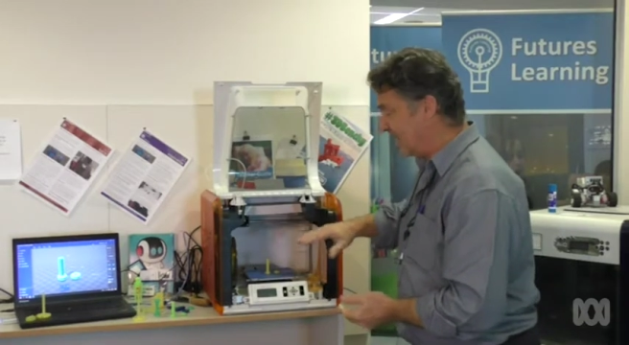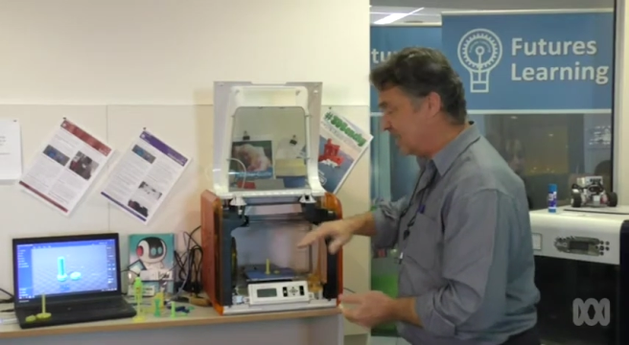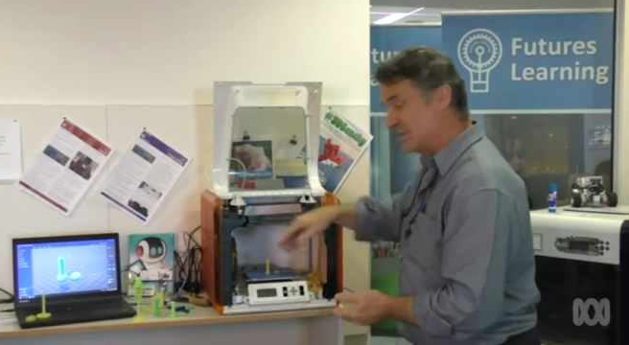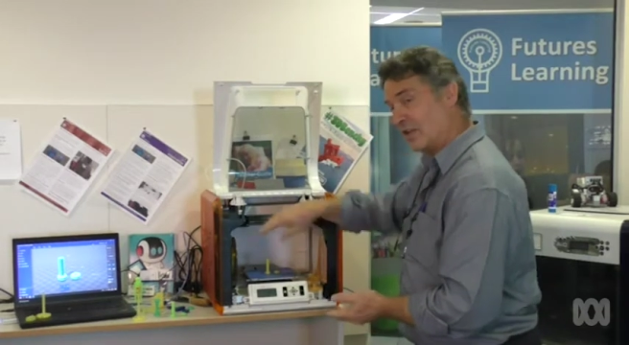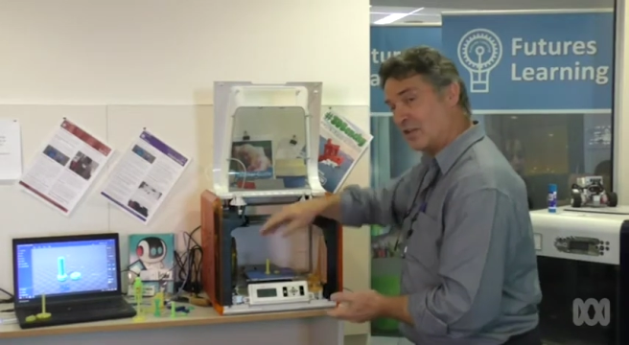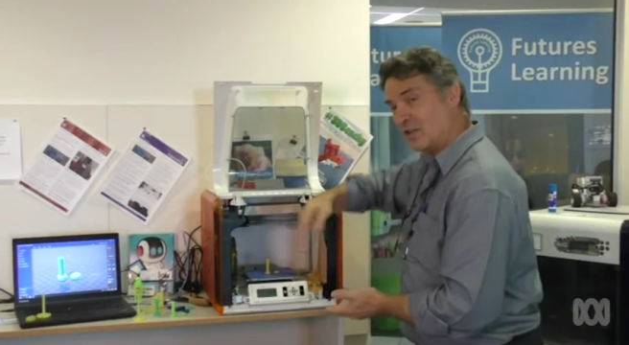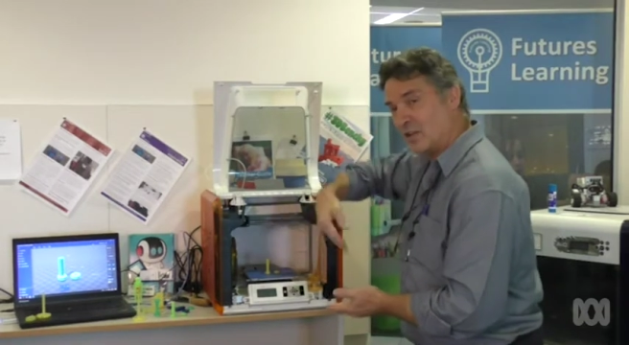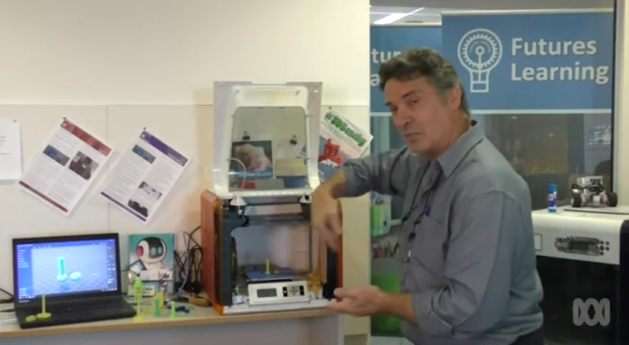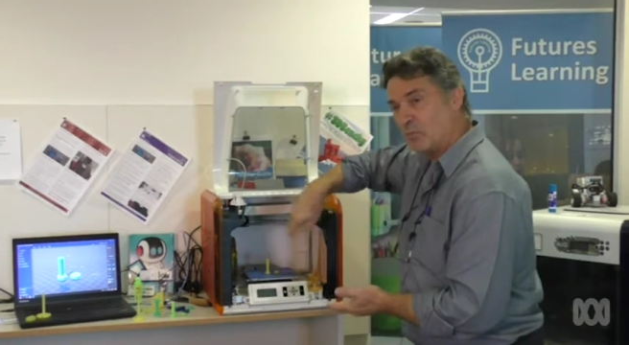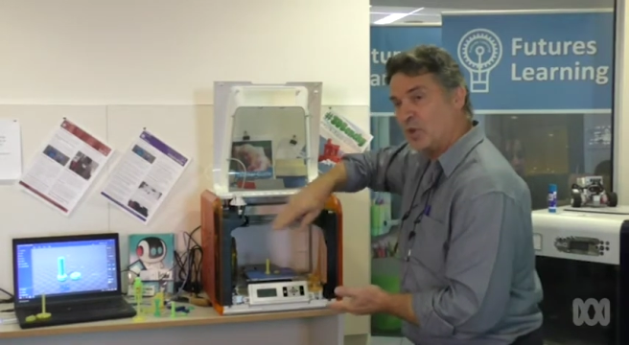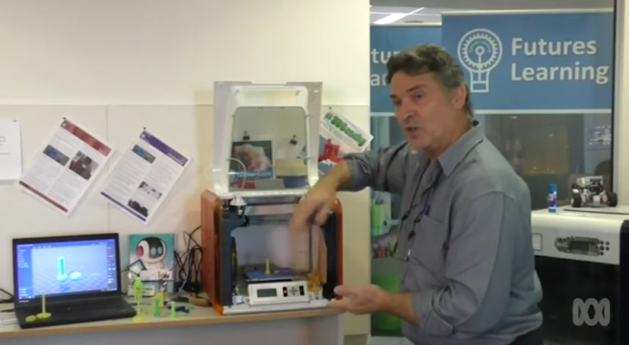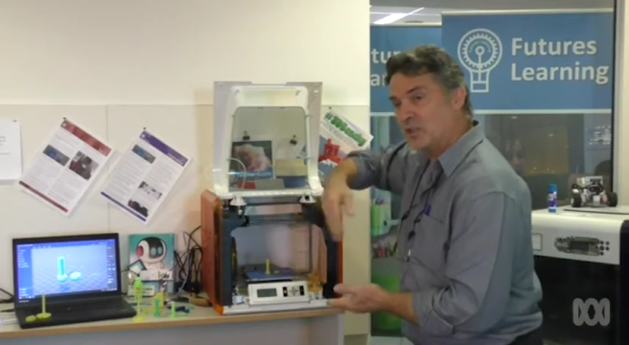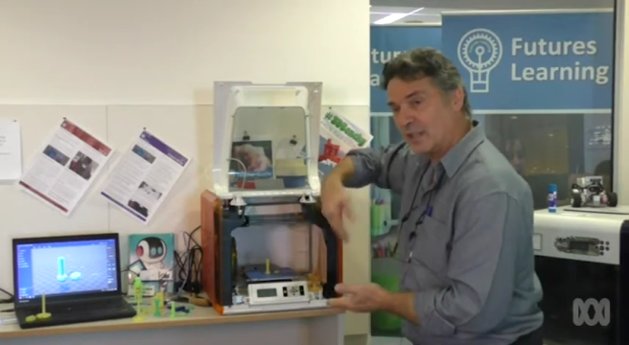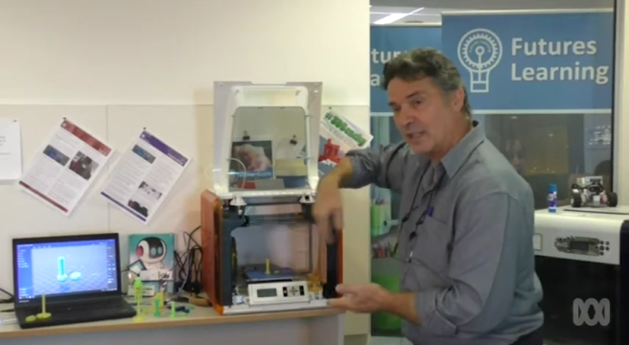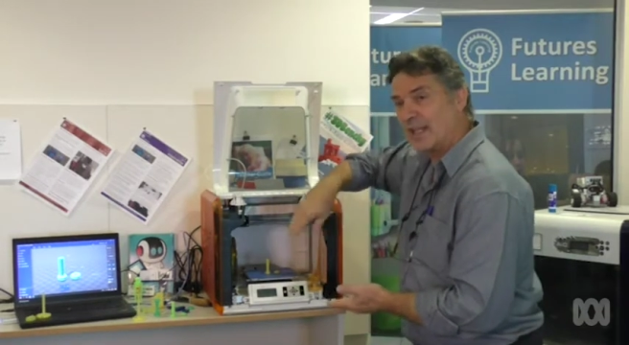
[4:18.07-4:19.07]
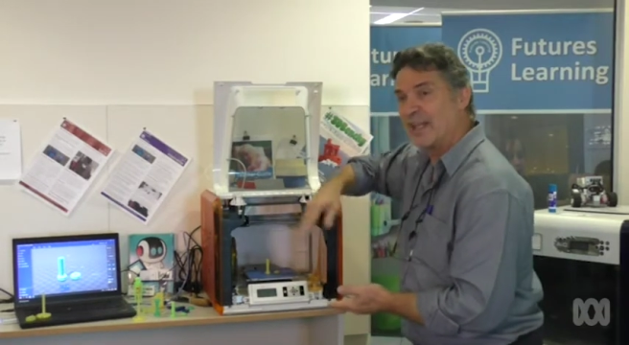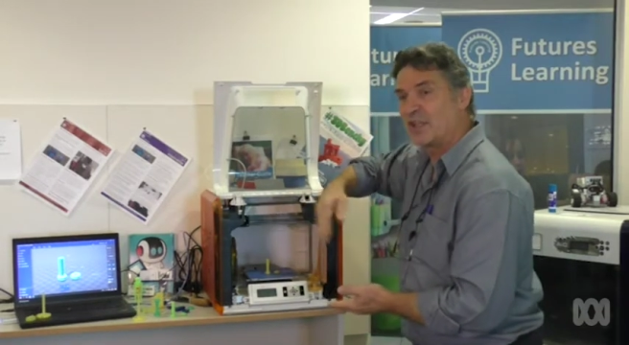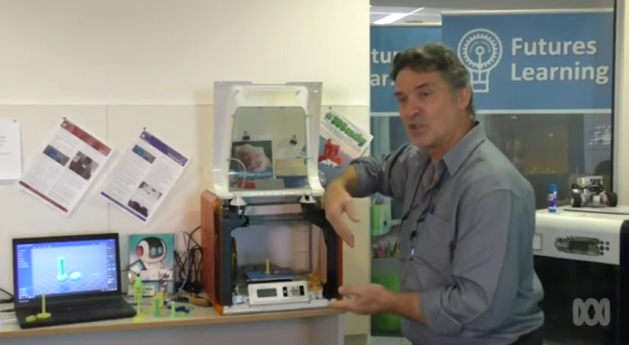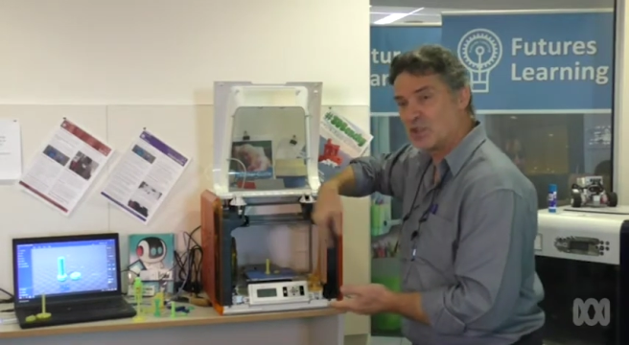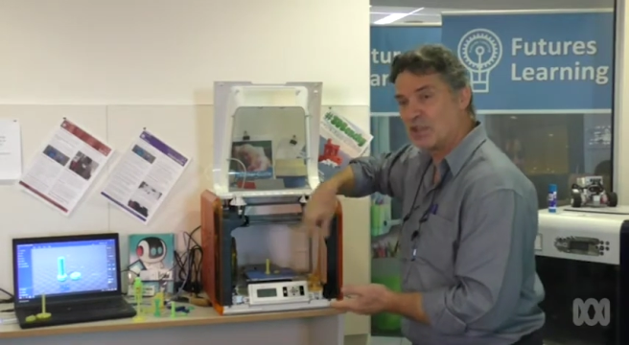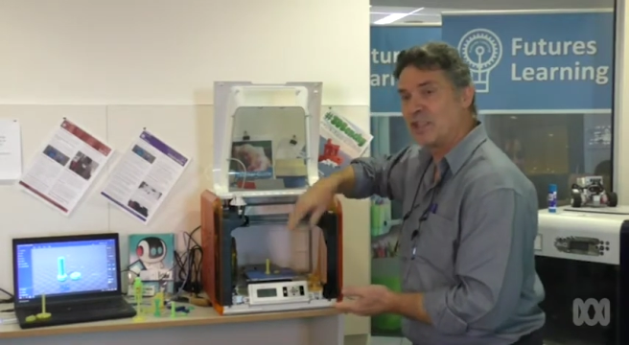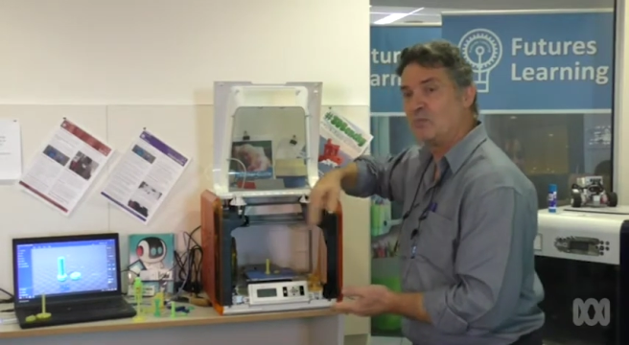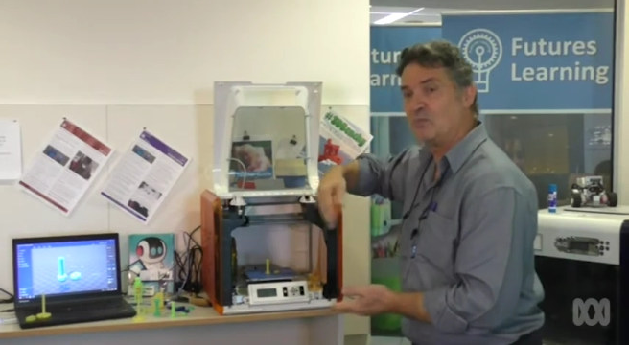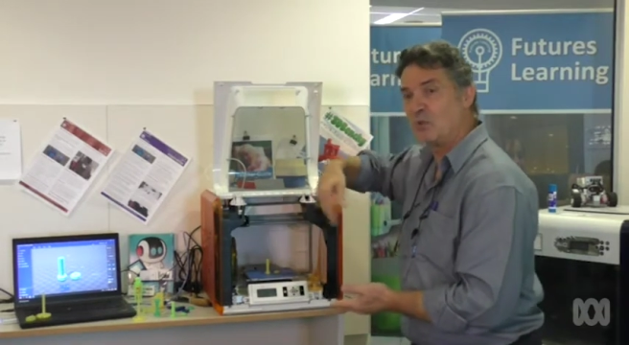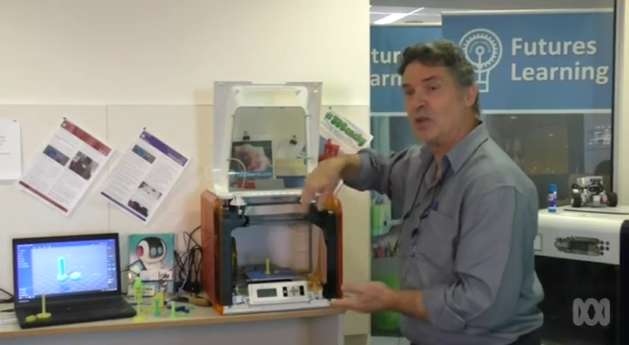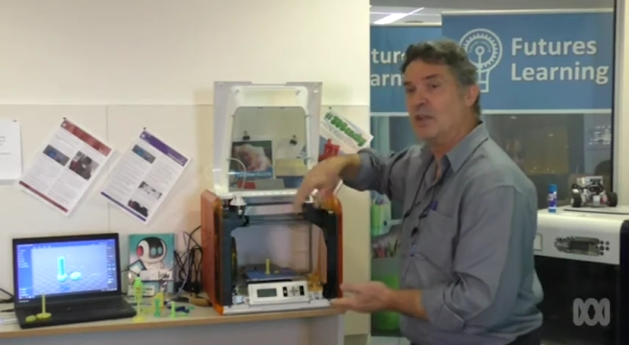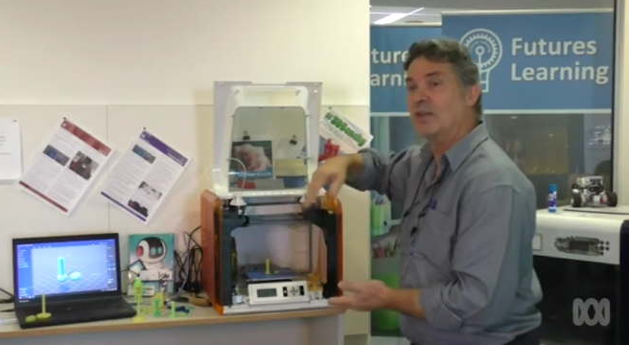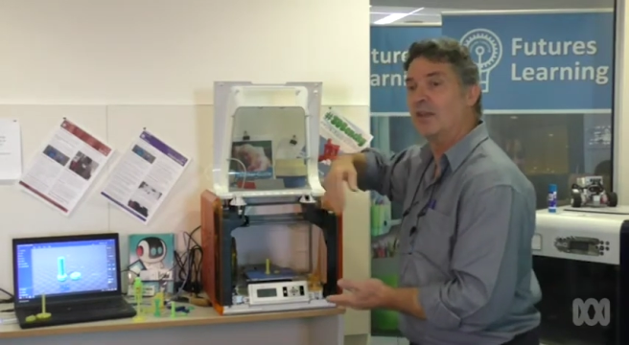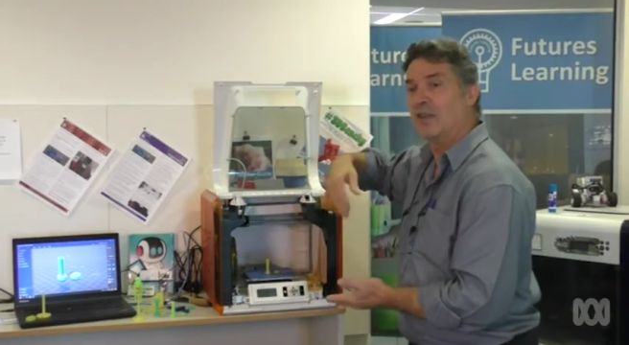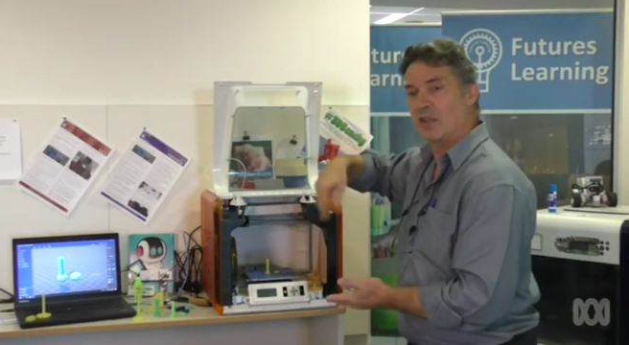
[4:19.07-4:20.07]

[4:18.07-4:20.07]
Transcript: so that the printer can actually print